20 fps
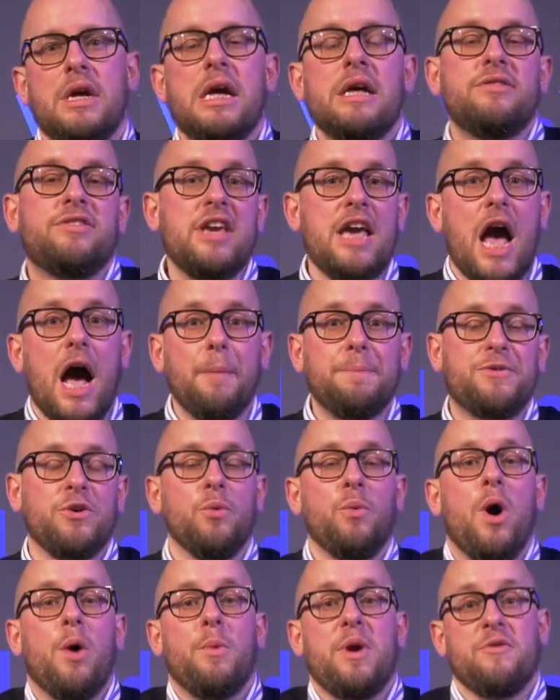See, up to
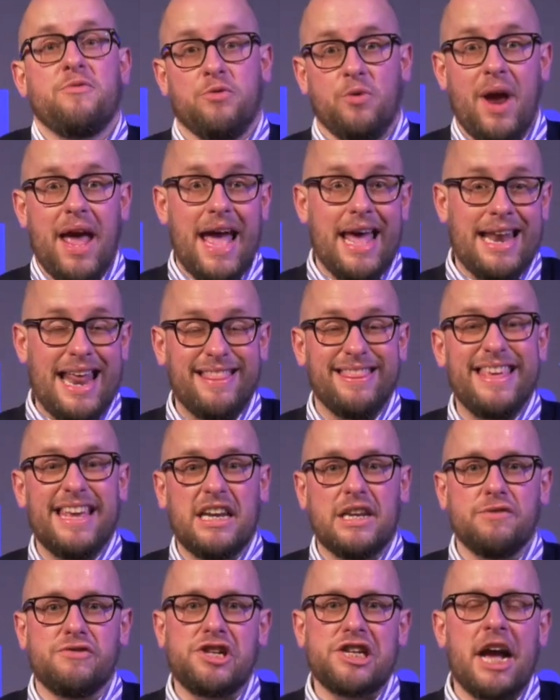what we've read at the
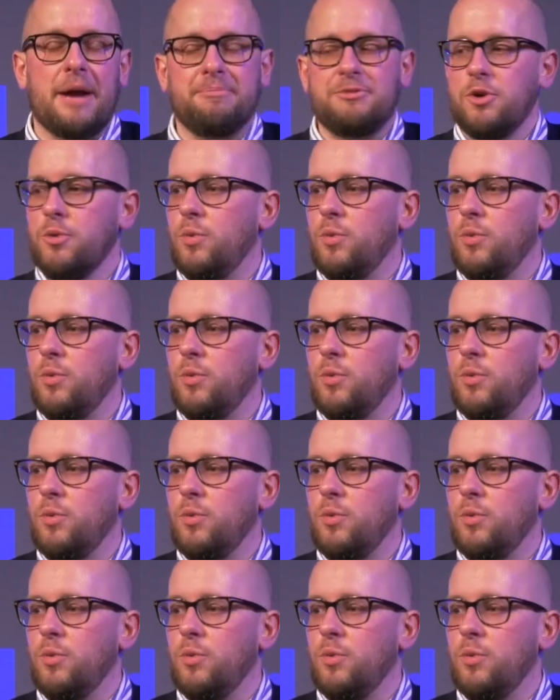end of chapter